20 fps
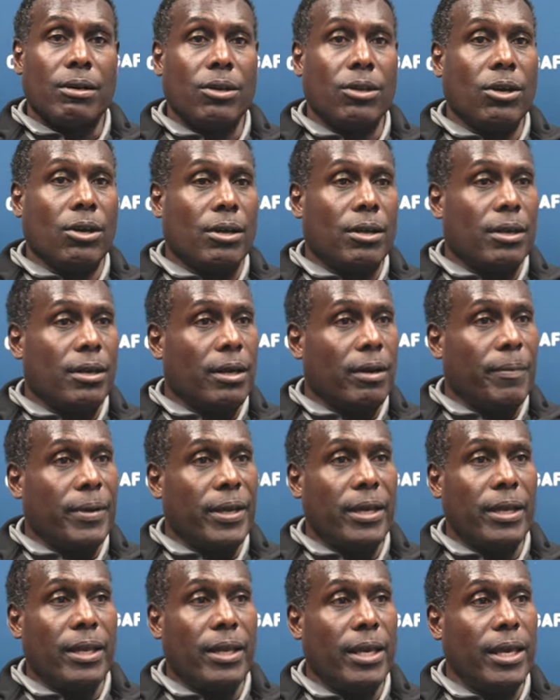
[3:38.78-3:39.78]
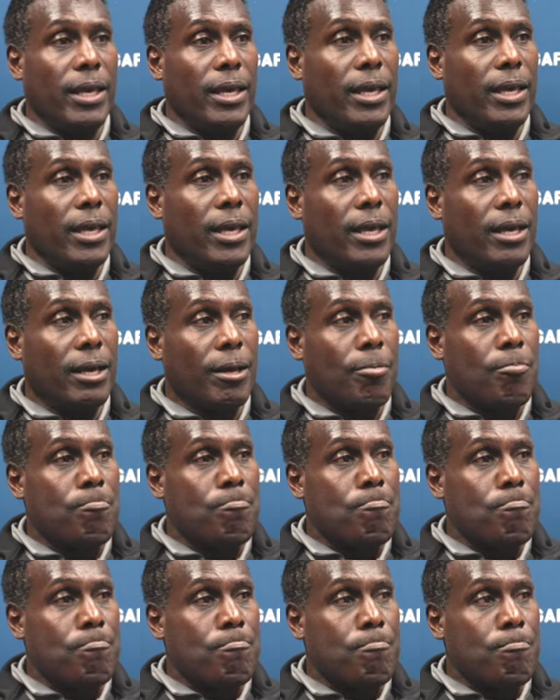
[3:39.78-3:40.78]
Look, I mean, he
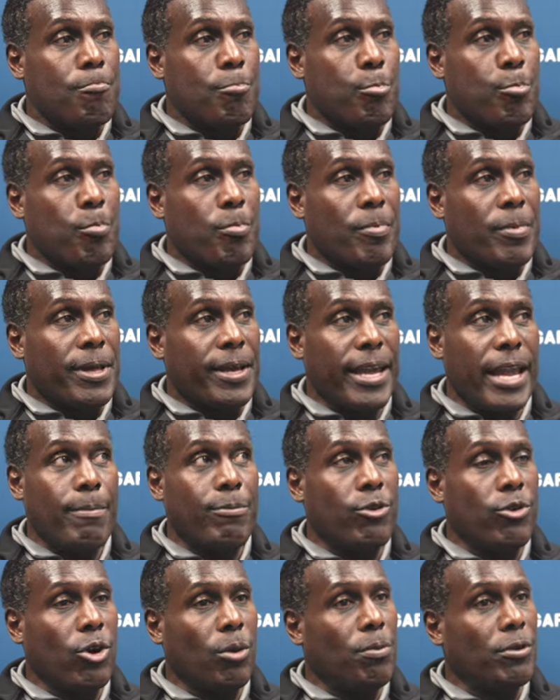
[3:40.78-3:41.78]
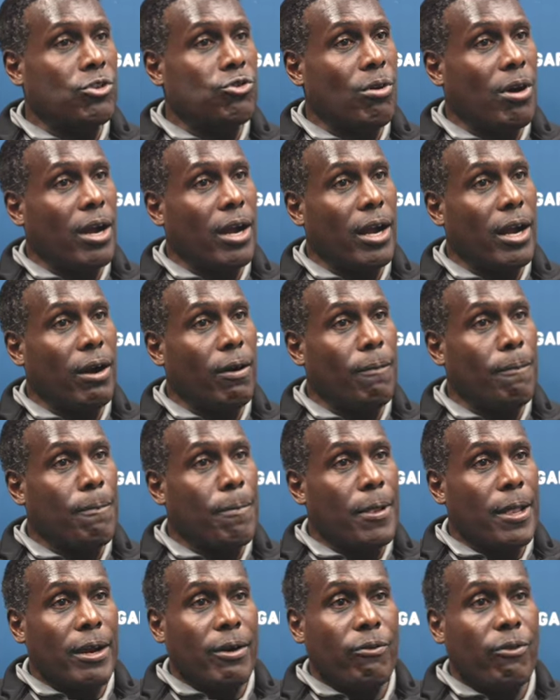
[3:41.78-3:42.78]
came to the open tryout.
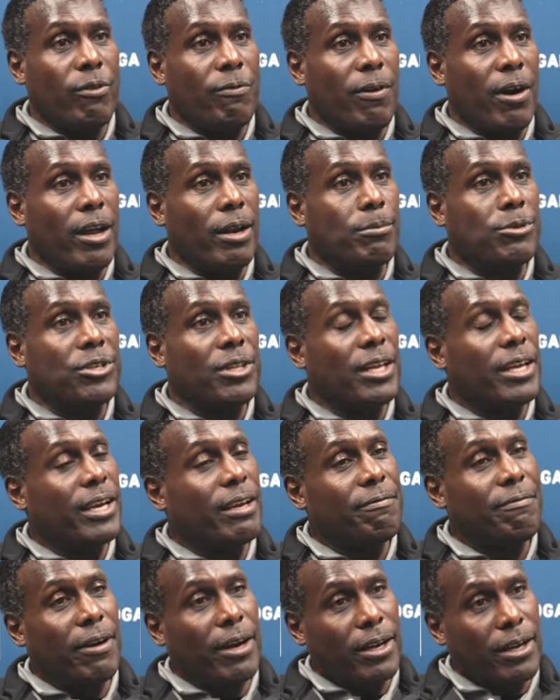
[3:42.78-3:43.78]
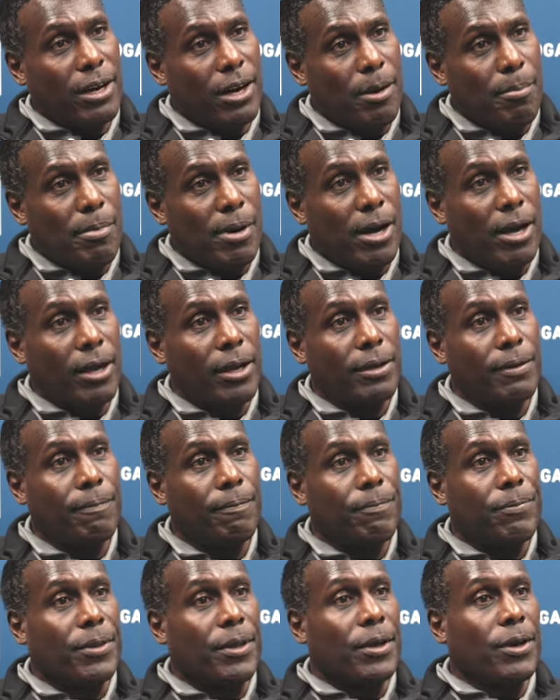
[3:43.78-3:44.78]
We invited him to the invite combine.
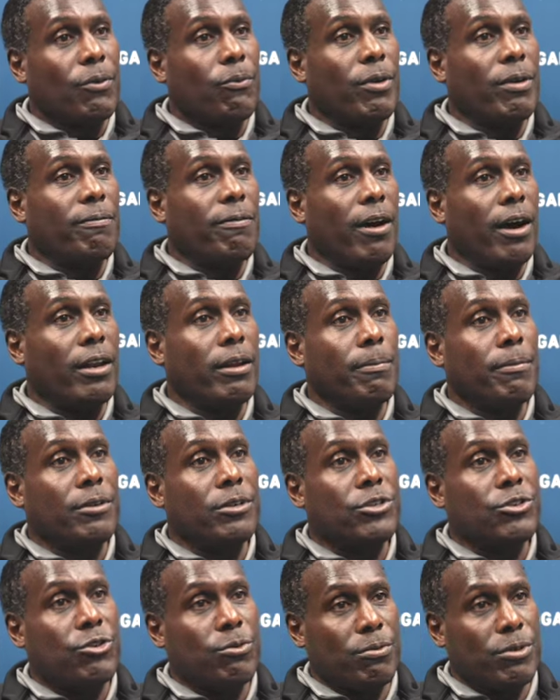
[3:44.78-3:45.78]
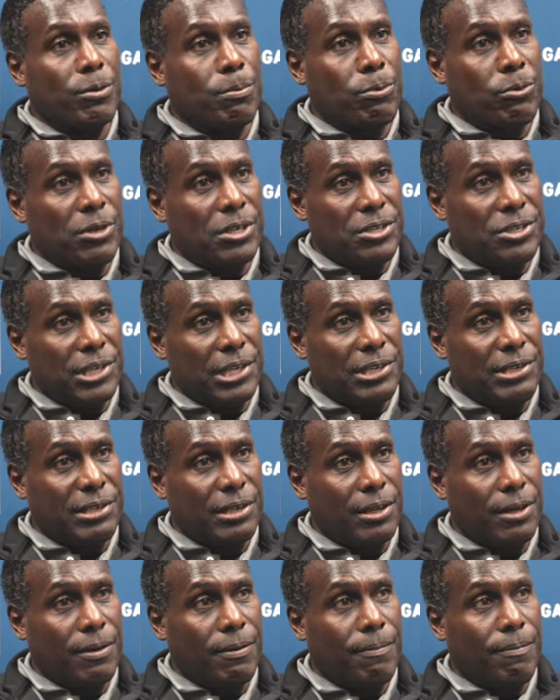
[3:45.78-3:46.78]
We invited him to preseason.